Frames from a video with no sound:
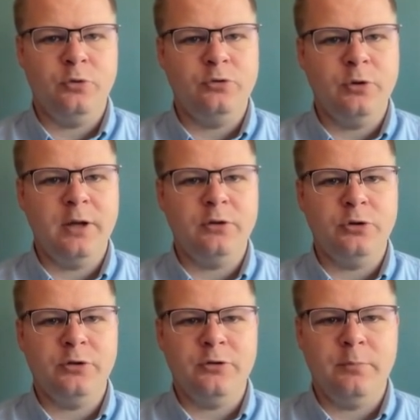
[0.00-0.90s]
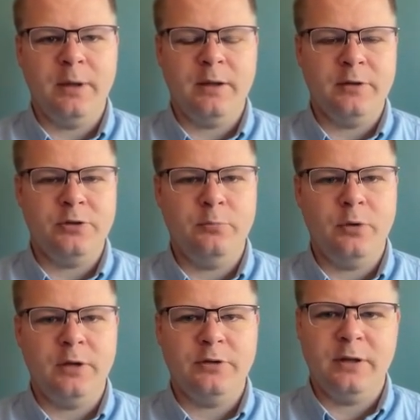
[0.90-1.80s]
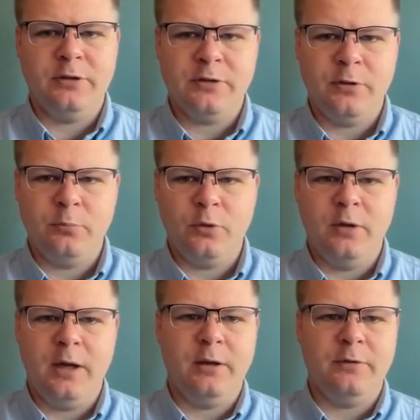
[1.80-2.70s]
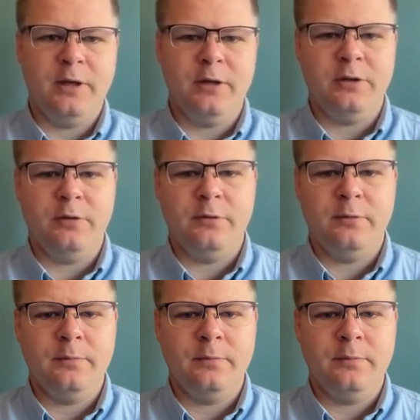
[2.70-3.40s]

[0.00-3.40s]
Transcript: strategies to make this process simple and effective.